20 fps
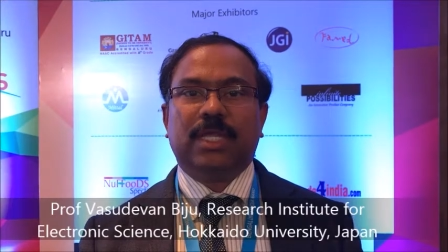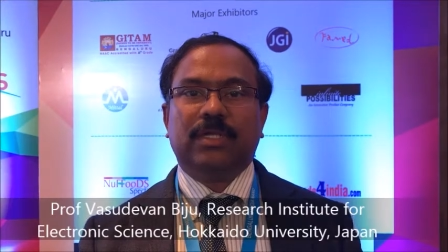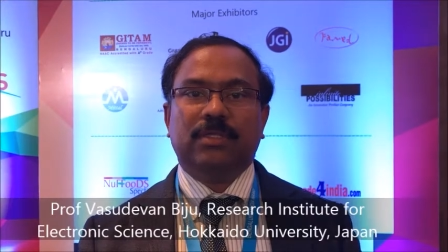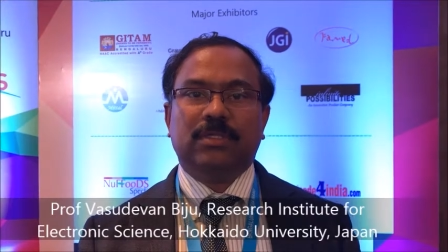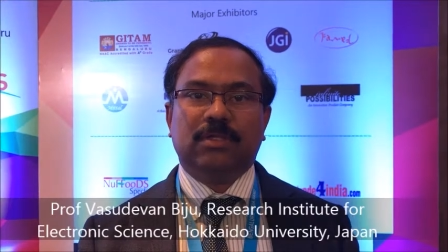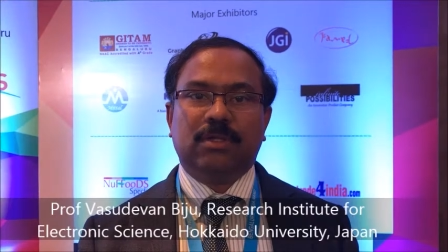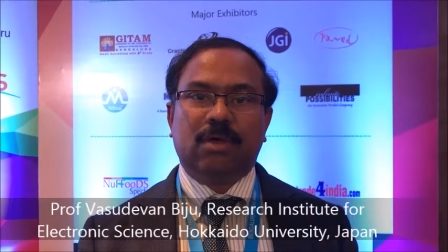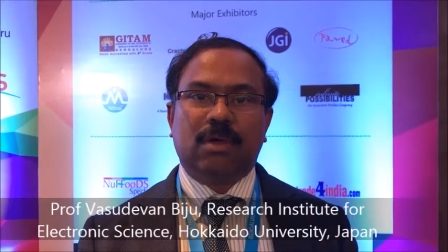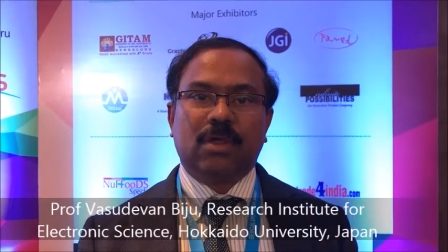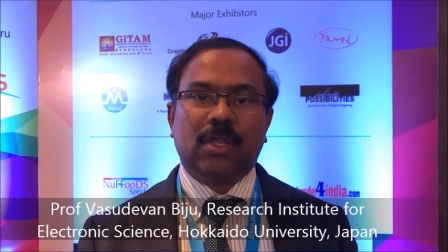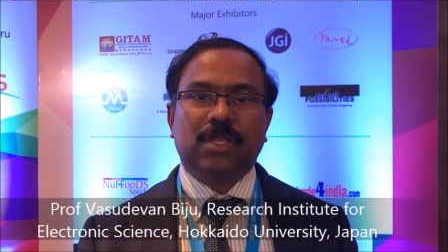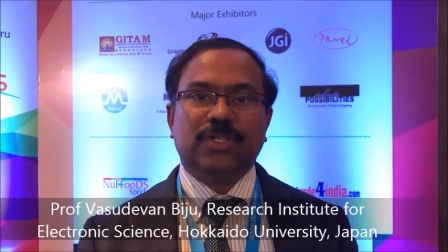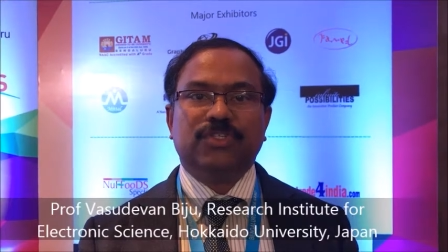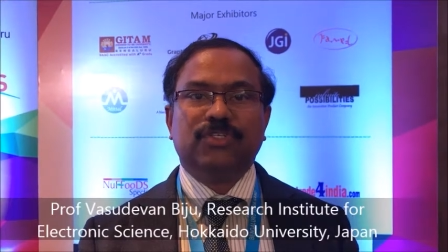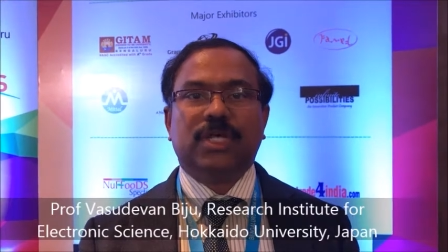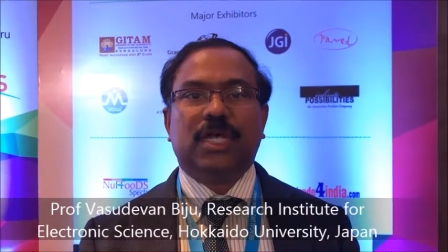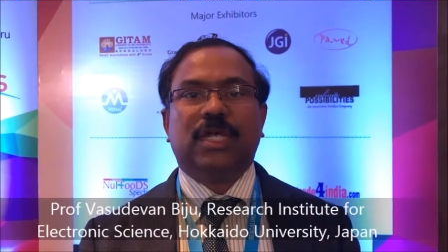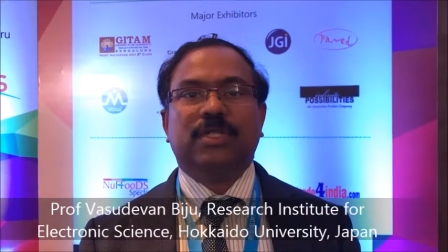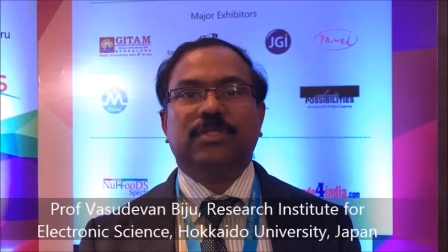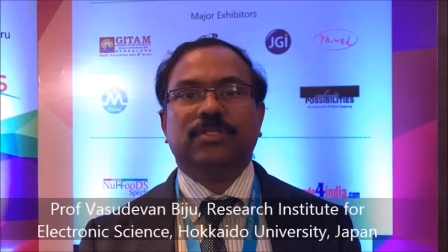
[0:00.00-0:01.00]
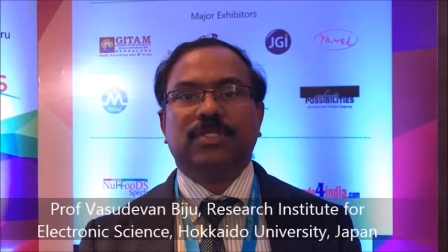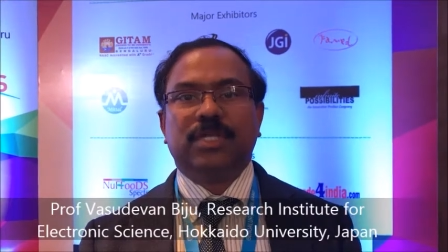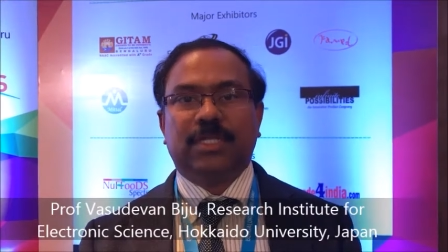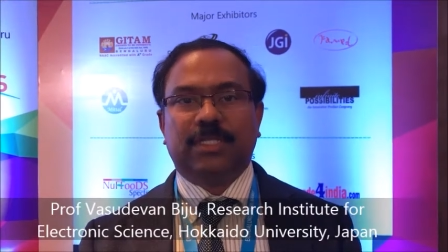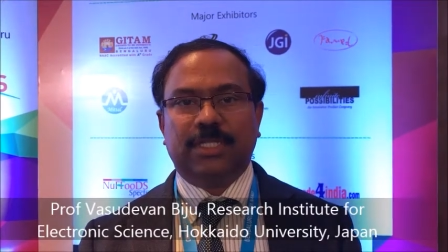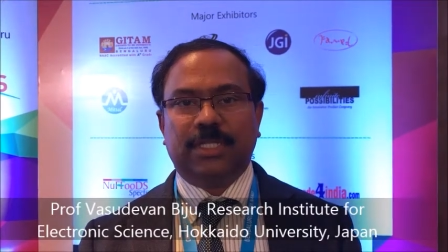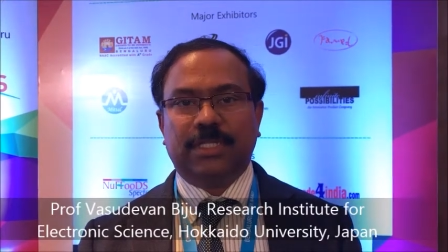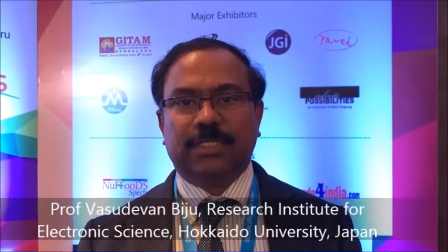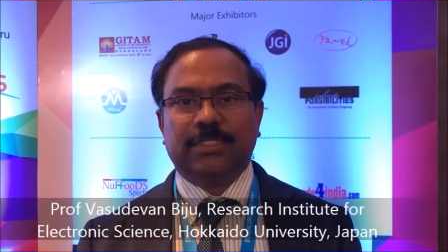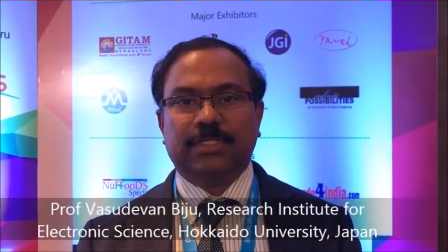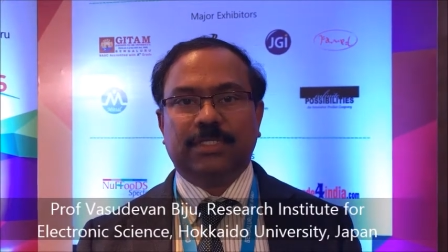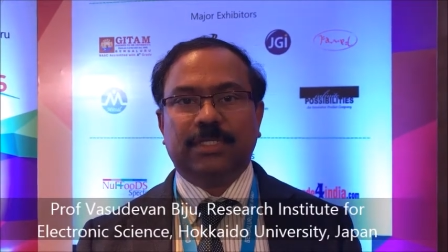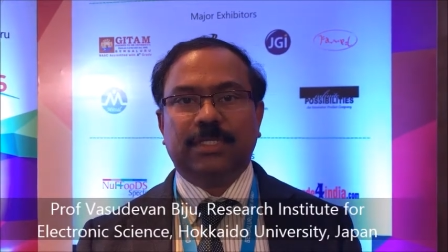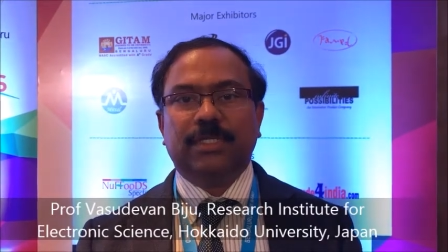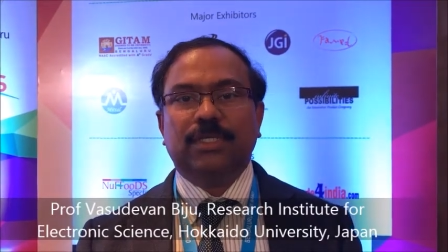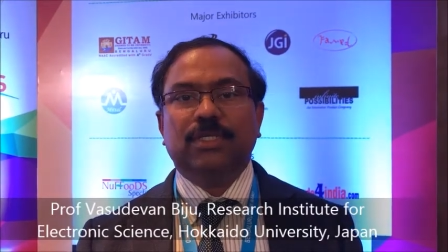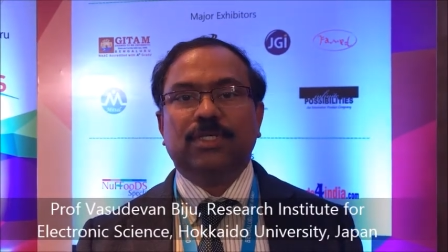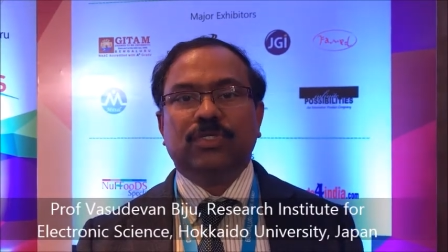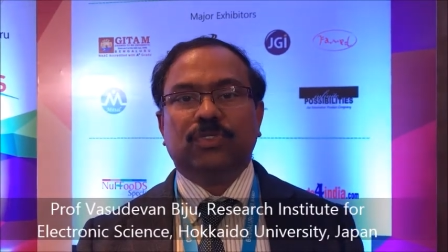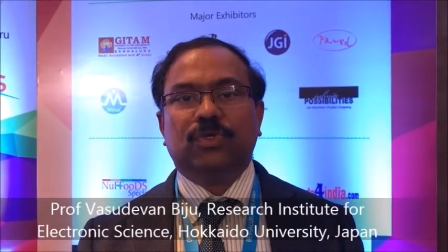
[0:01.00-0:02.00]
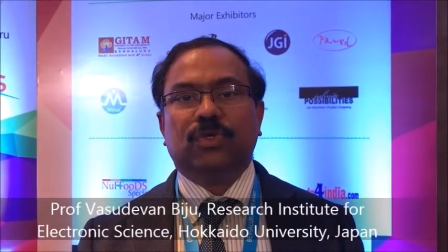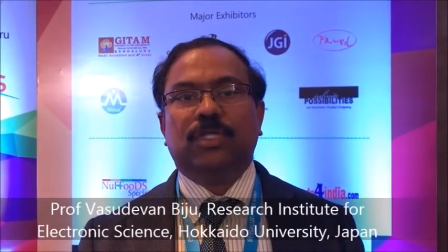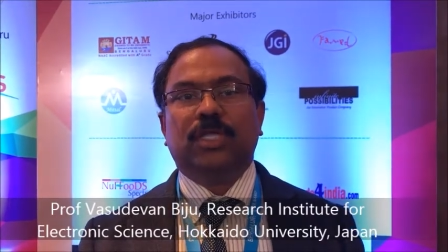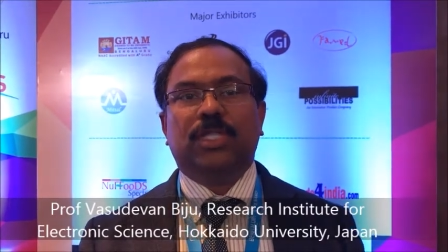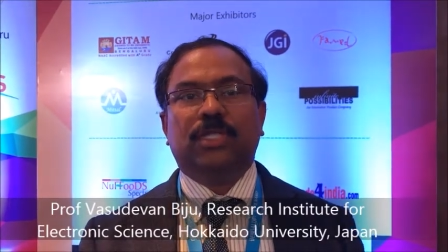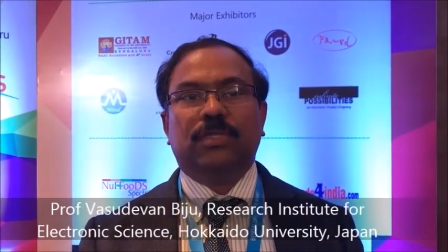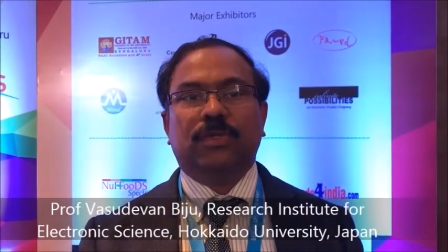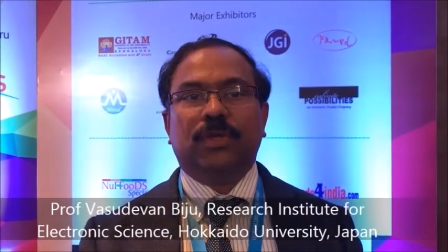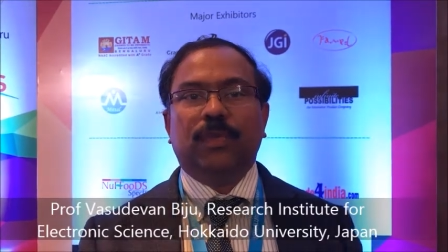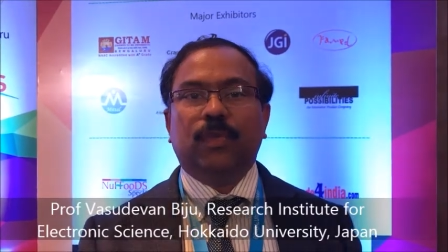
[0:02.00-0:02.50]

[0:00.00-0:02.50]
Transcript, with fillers: and knowledge and techniques so that